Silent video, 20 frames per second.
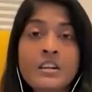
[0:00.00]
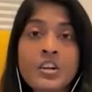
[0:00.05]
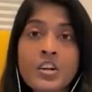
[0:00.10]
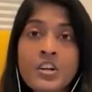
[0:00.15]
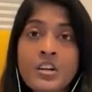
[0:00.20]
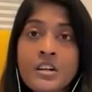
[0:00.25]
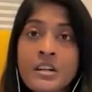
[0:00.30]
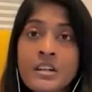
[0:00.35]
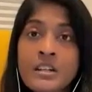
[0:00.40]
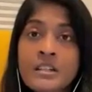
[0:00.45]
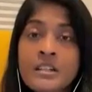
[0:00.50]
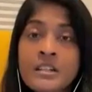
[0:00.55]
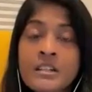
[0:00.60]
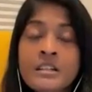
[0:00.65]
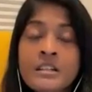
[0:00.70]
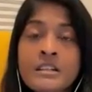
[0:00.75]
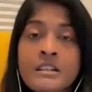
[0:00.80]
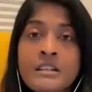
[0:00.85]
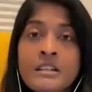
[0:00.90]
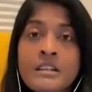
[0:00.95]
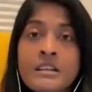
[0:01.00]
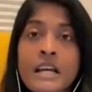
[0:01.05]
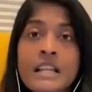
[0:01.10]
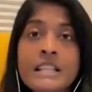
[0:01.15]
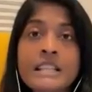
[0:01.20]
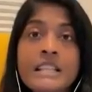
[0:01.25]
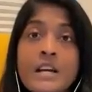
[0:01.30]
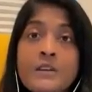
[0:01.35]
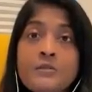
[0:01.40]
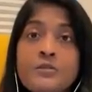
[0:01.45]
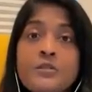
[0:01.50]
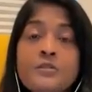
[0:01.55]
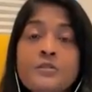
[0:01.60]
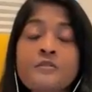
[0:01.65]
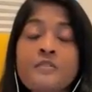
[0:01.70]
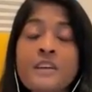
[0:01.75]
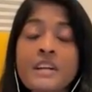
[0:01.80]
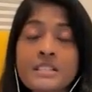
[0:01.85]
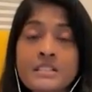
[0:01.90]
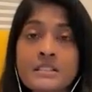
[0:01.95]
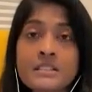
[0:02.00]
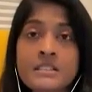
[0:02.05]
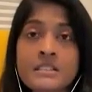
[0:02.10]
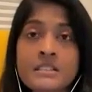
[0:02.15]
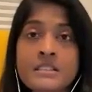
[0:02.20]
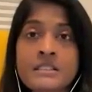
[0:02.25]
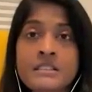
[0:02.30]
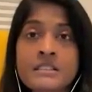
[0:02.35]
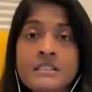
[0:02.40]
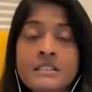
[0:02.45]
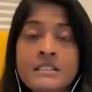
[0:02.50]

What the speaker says: heard, and therefore felt.